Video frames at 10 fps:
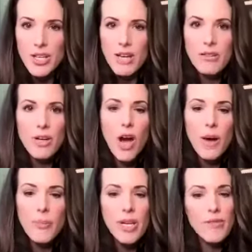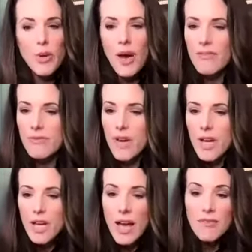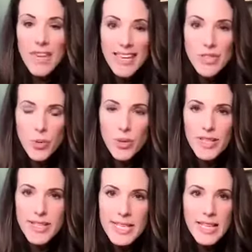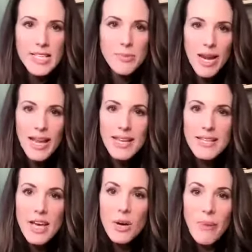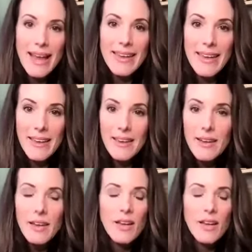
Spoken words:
I don't know how many of you have kids who are listening to this, but I can tell my kid,